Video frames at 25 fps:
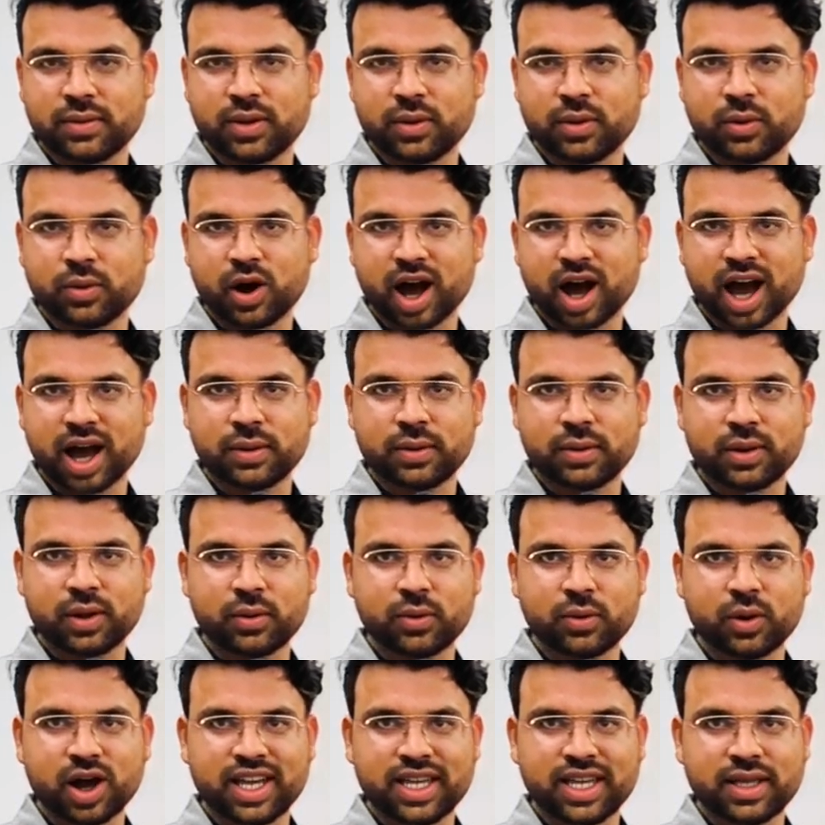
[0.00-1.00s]
RAM,
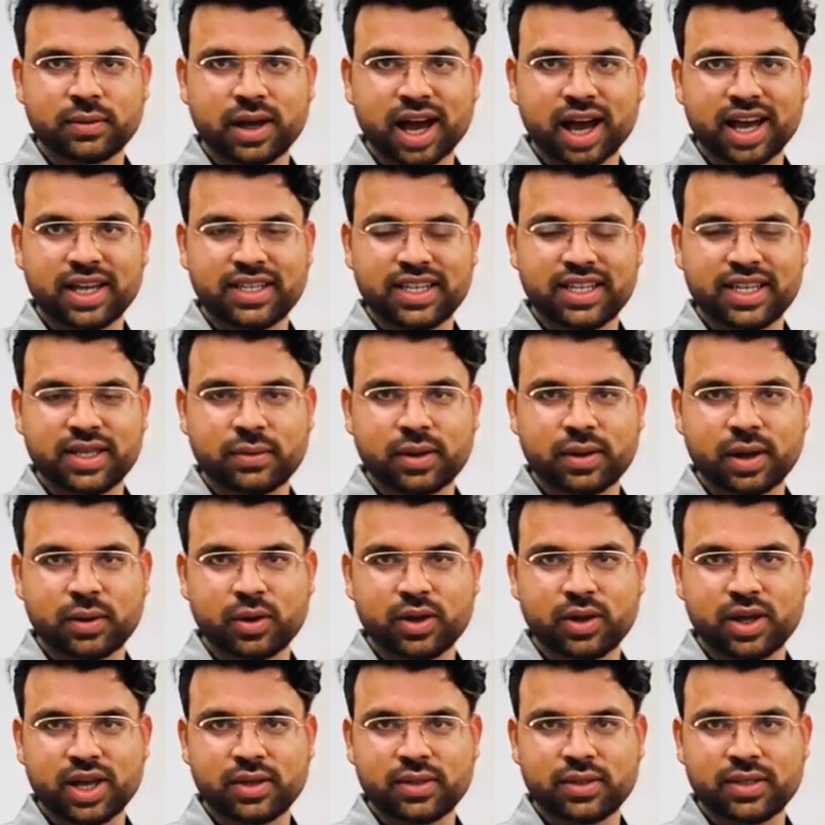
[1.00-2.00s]
random access
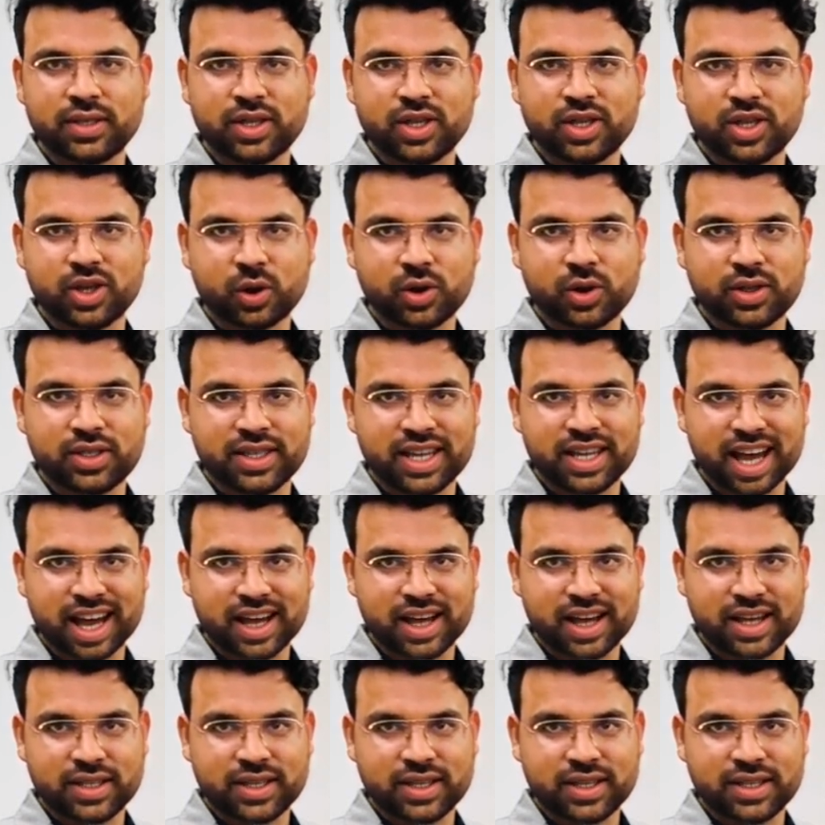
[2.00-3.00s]
memory, stores
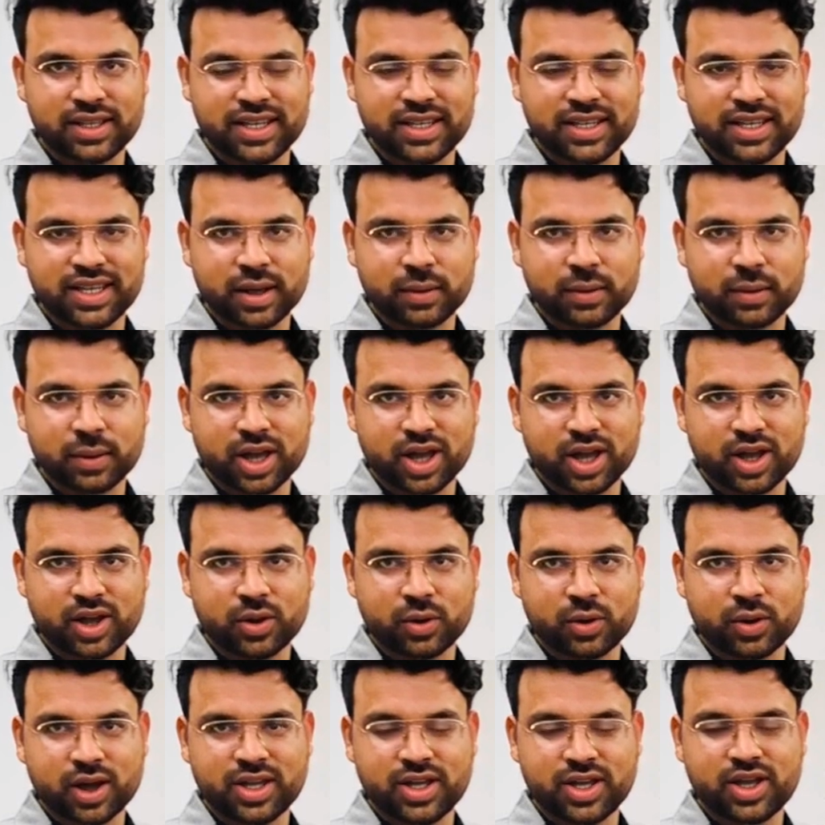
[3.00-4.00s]
data that the
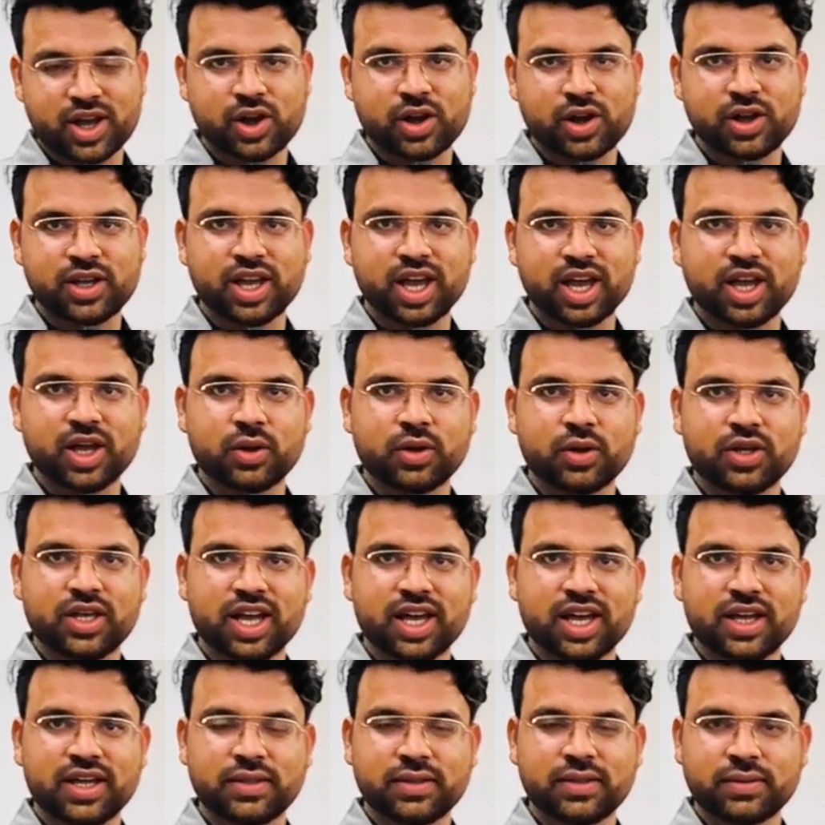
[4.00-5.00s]
CPU is currently
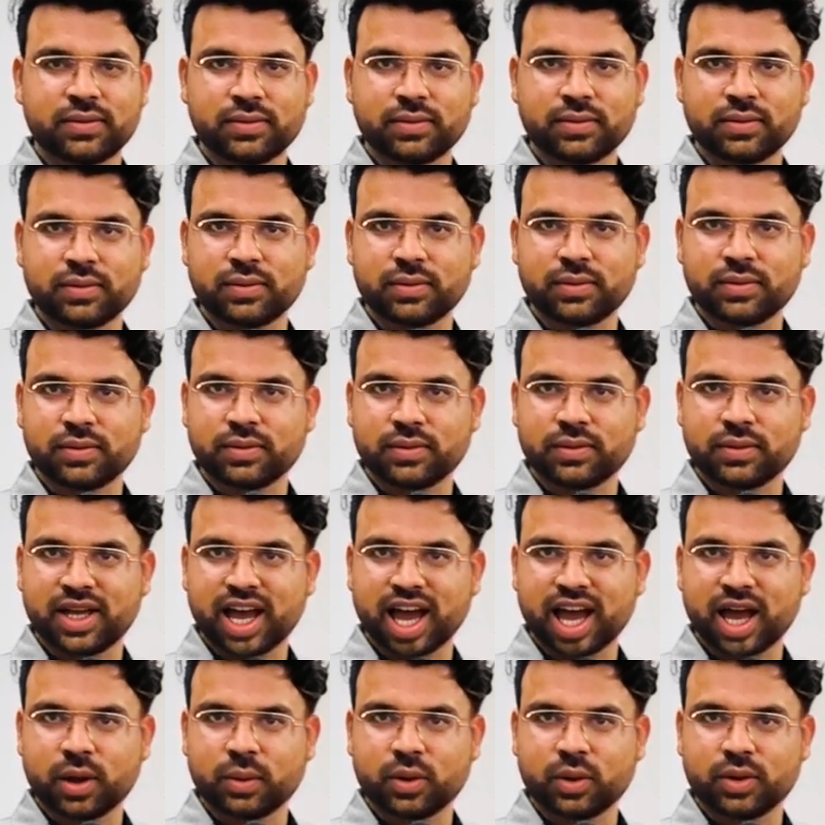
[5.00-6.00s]
using.
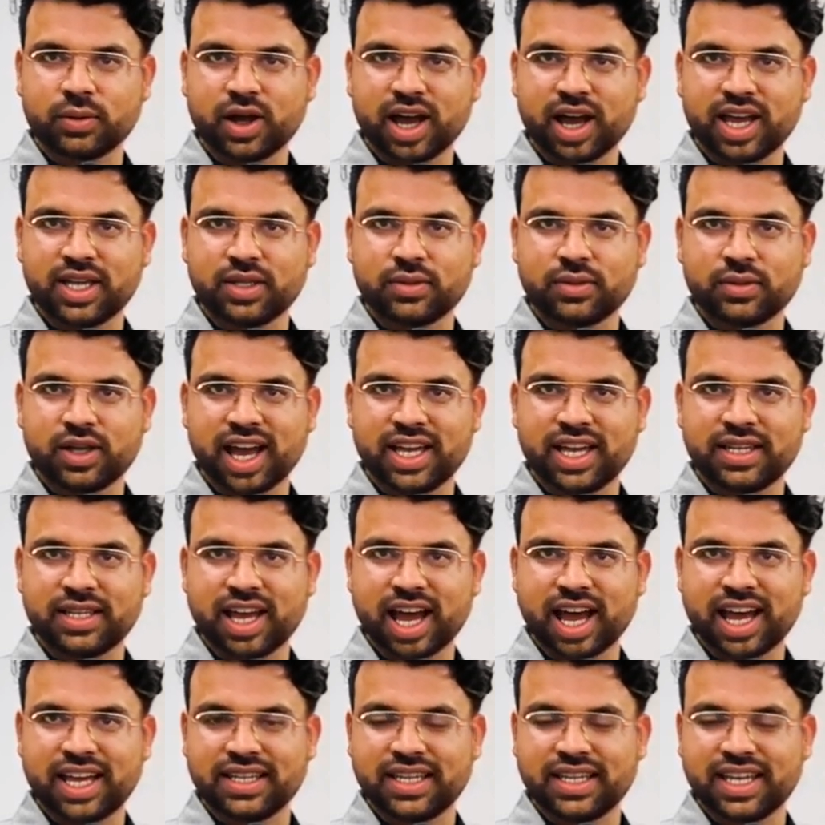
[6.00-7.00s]
It provides fast
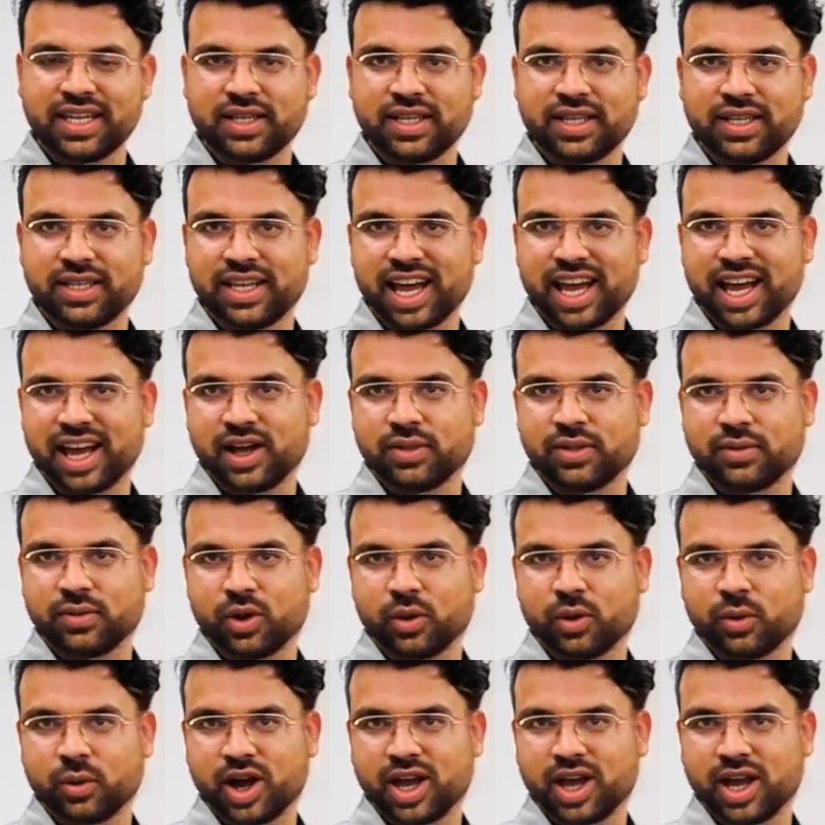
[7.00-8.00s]
access to data
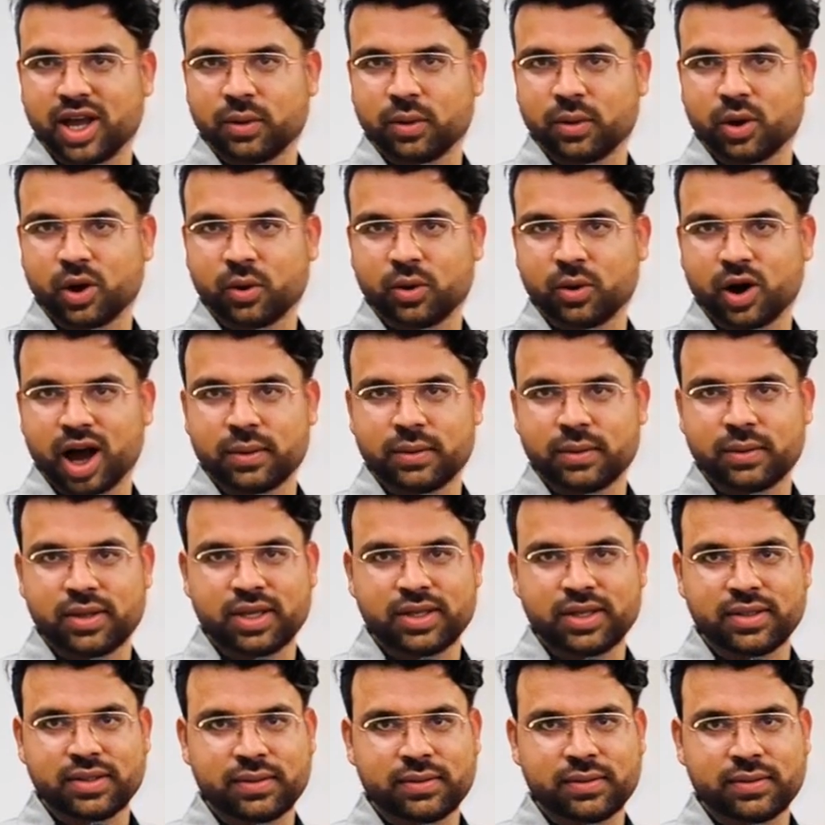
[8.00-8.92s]
for running programs.